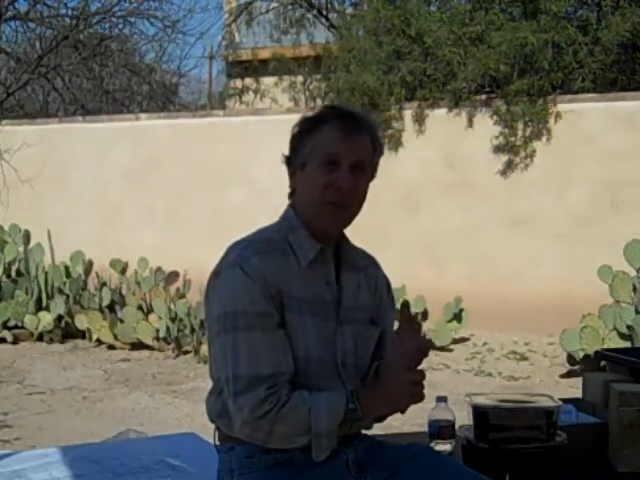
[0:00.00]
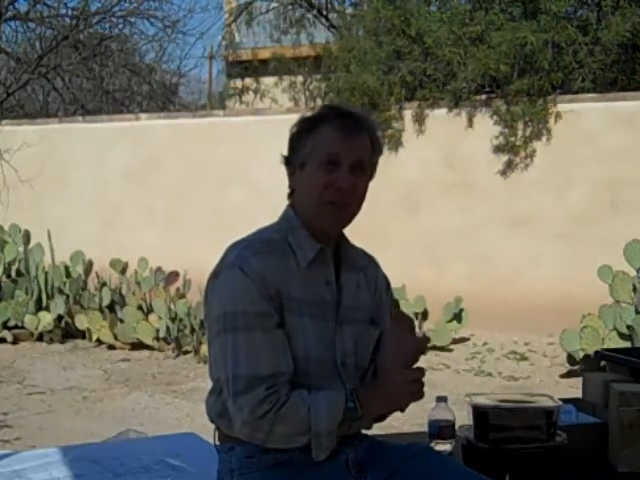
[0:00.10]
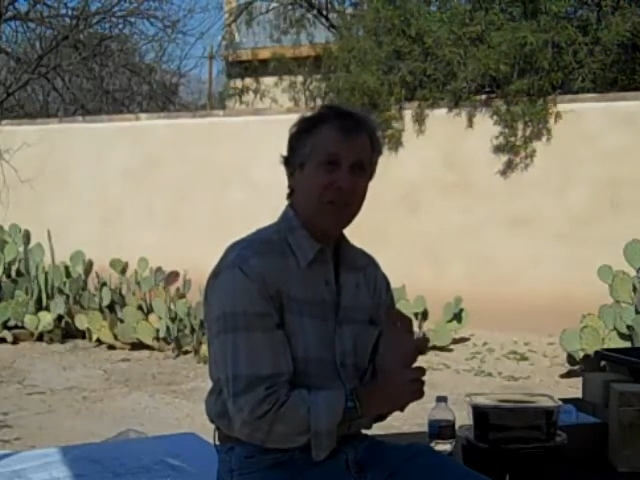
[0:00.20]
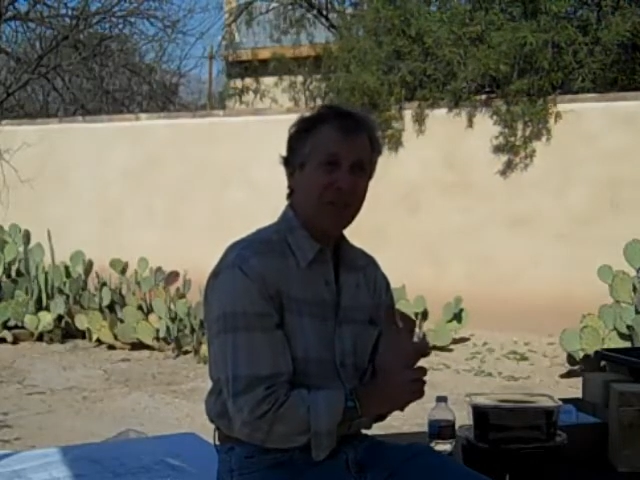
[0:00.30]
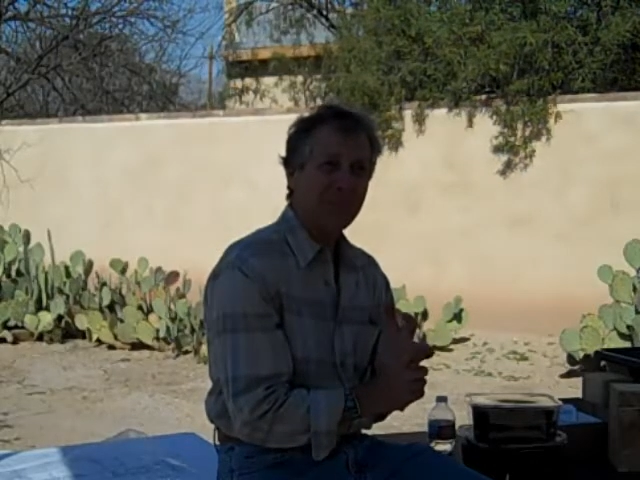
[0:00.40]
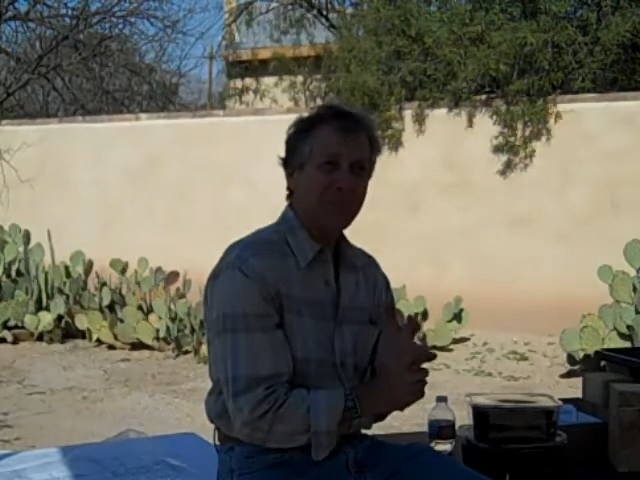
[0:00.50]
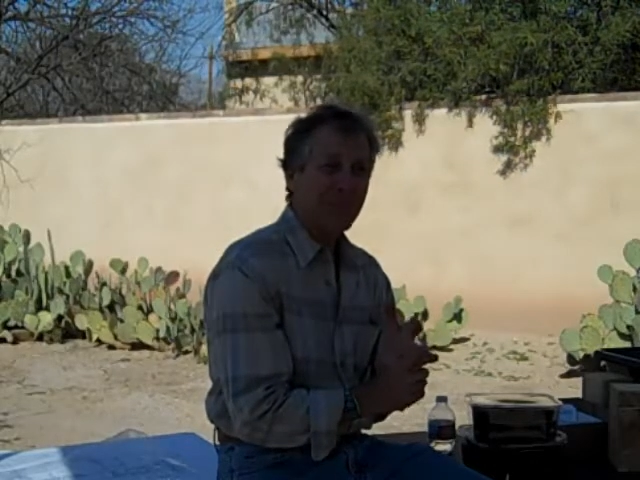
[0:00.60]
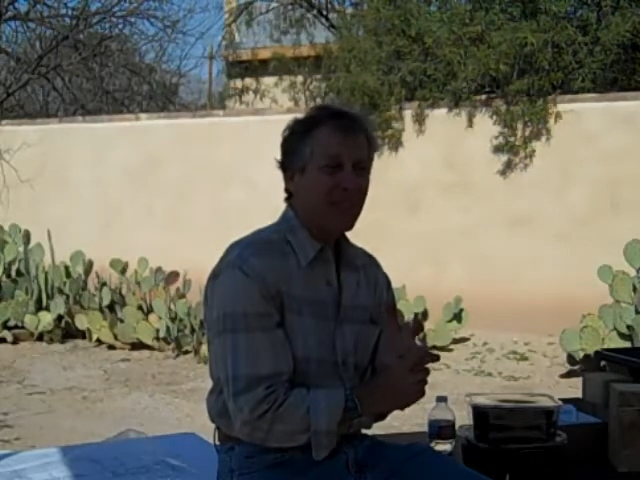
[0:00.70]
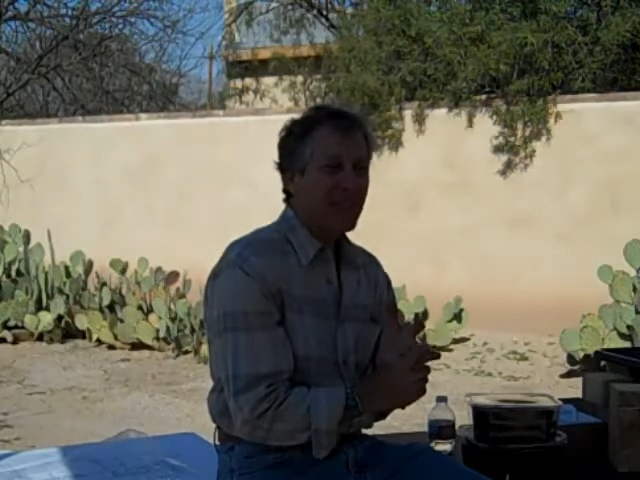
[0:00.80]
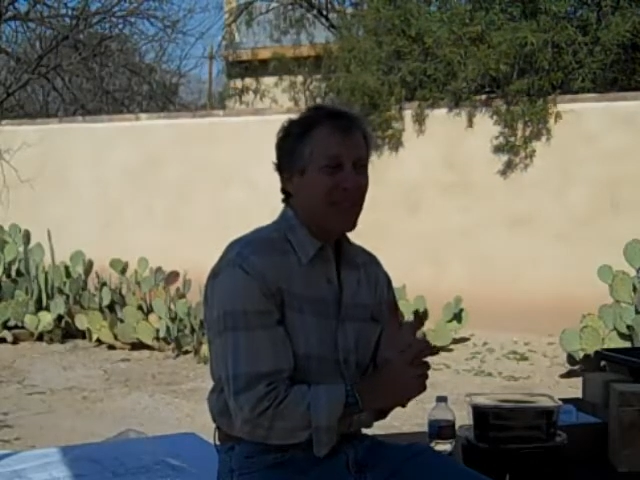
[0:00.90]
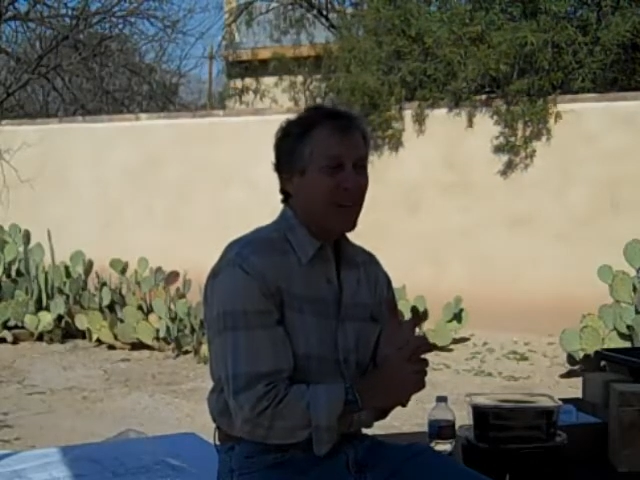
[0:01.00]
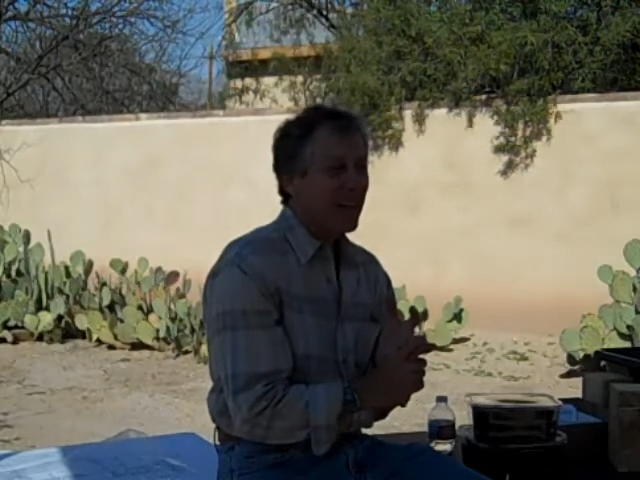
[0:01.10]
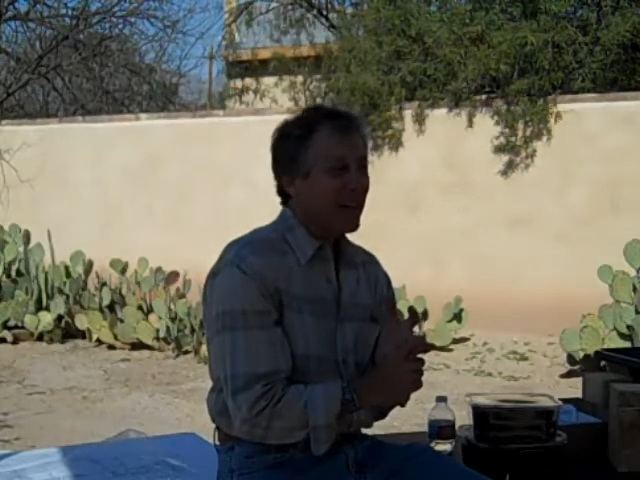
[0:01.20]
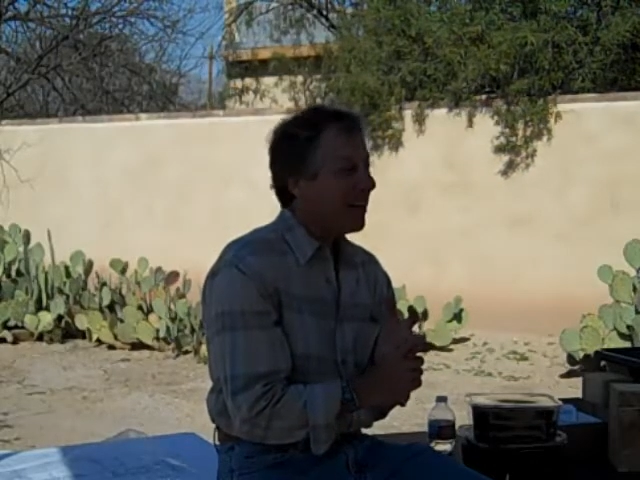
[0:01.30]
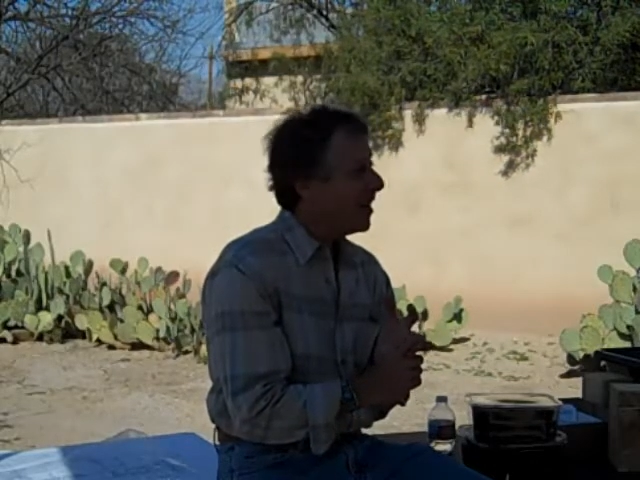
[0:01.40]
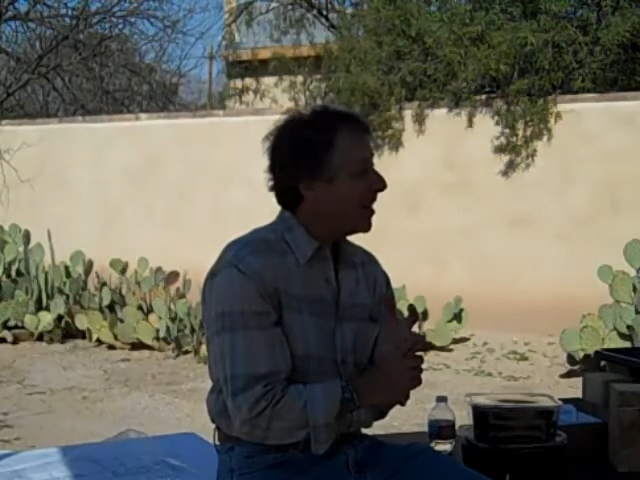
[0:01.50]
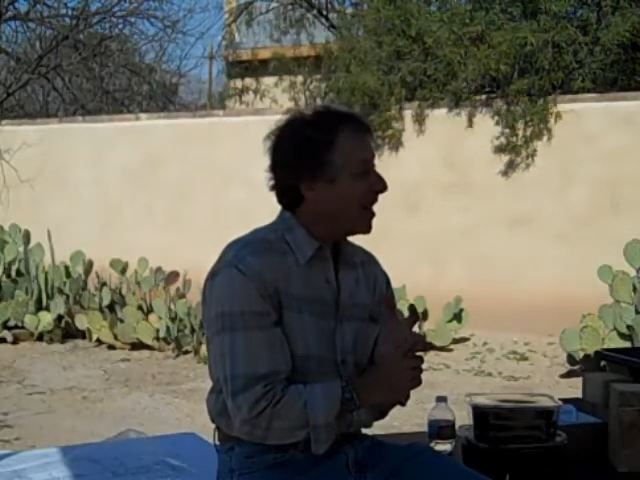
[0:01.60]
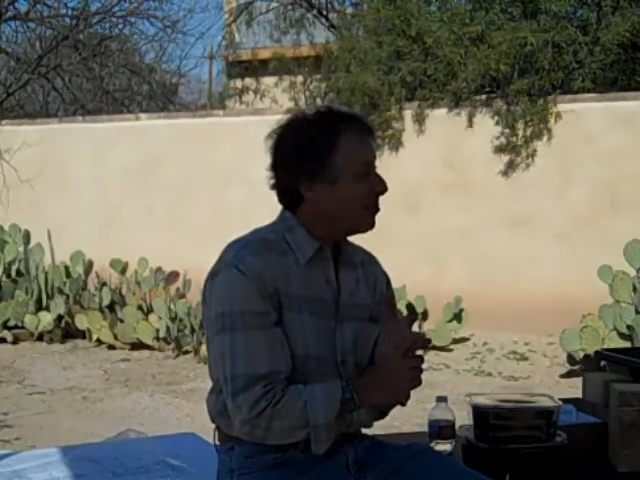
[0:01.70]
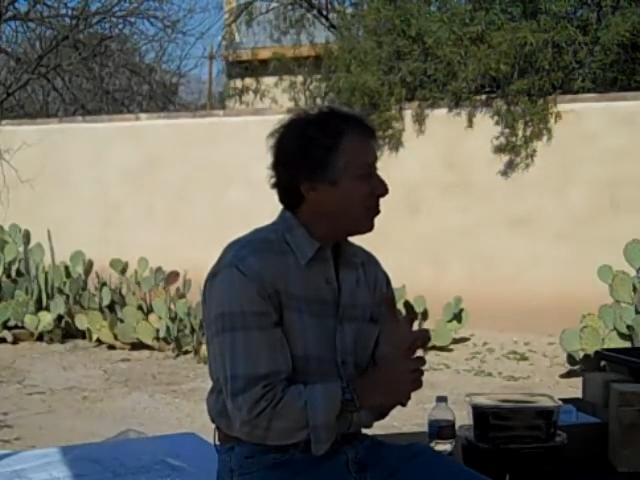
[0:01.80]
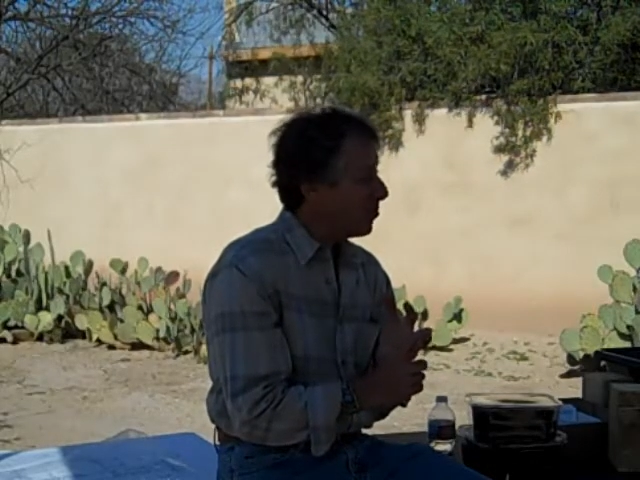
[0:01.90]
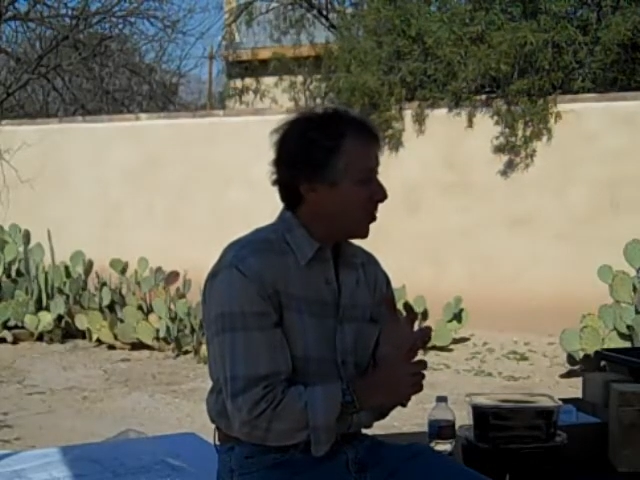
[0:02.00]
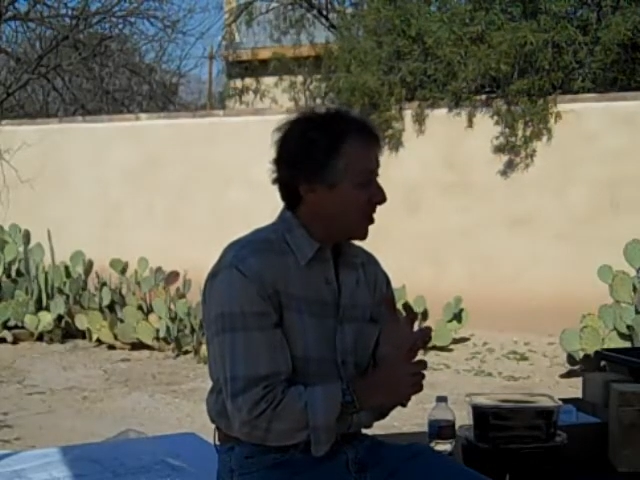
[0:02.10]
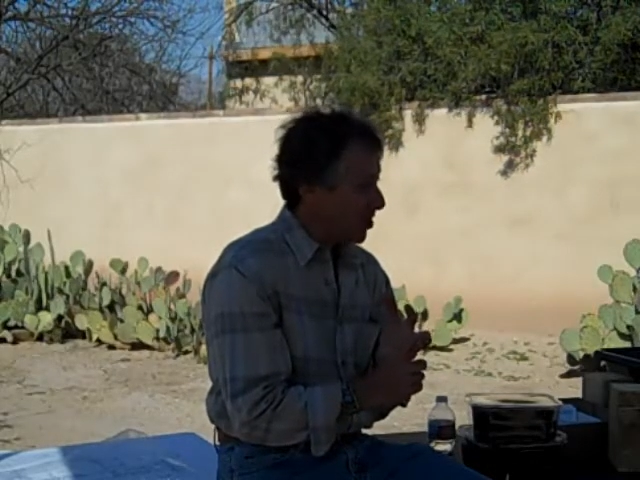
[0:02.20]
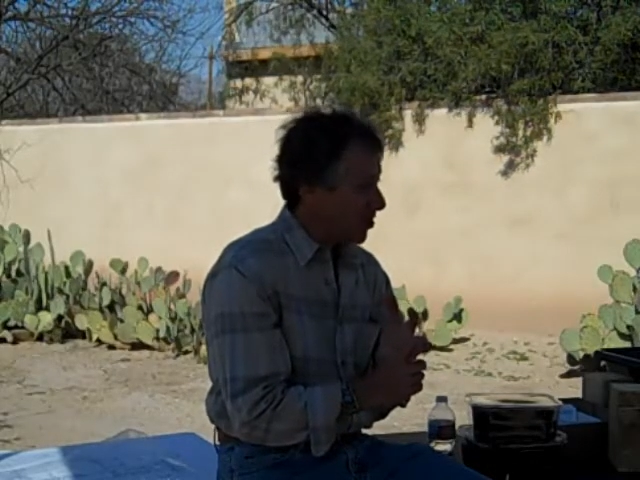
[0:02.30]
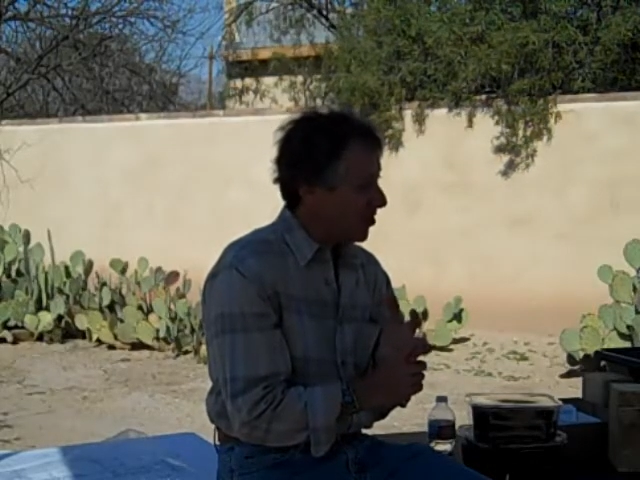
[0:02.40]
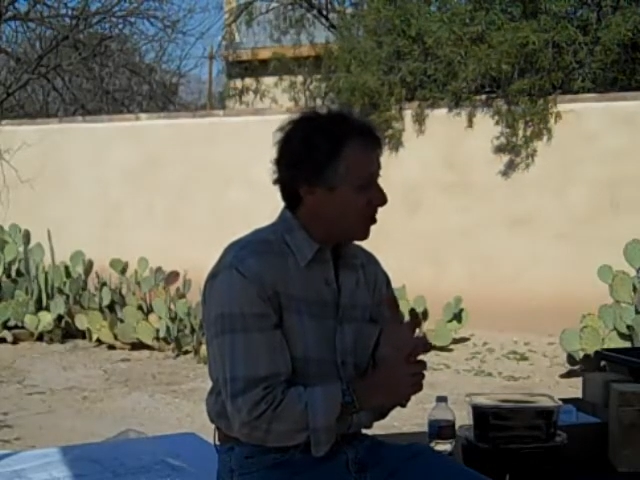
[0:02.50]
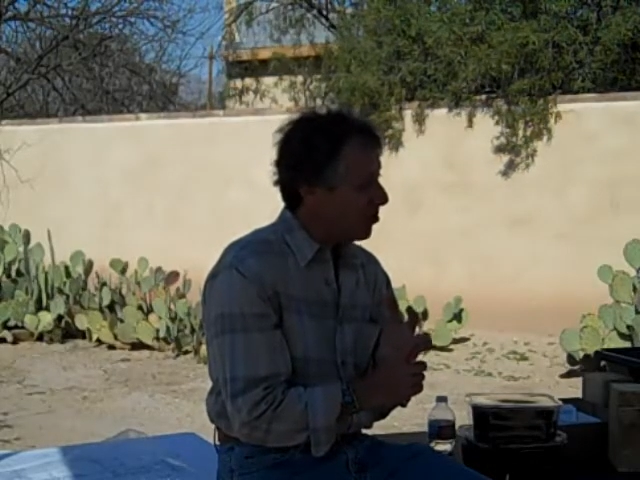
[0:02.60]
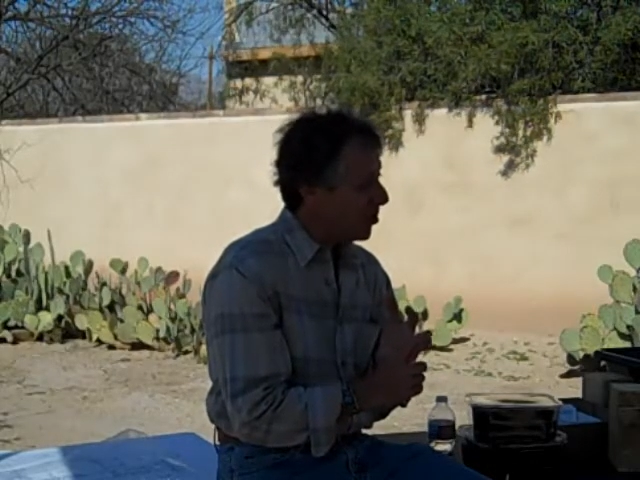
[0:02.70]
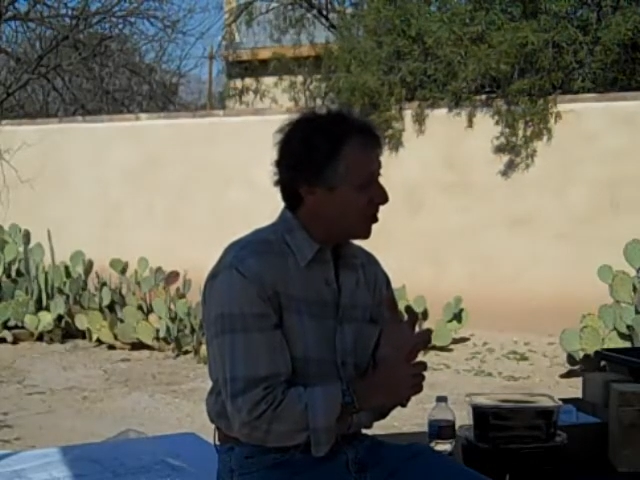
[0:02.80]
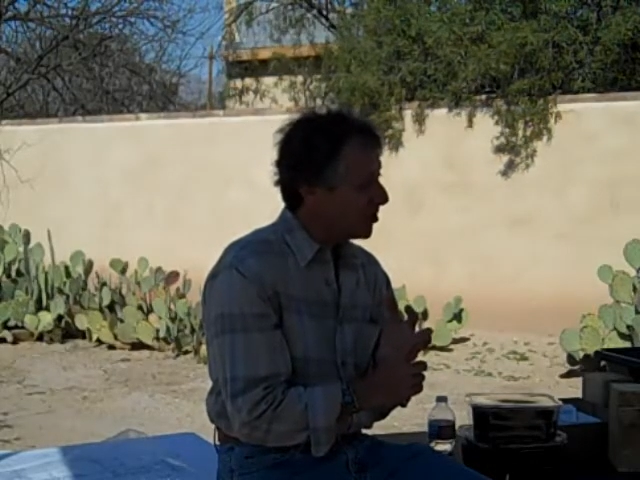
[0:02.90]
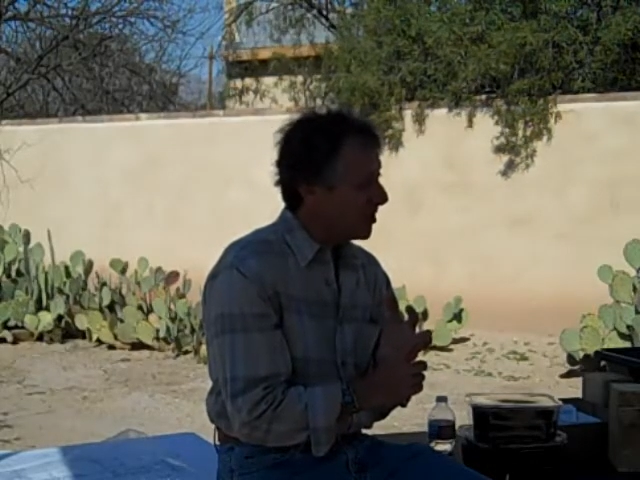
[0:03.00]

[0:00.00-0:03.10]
part of it. I'm pretty sure it'll work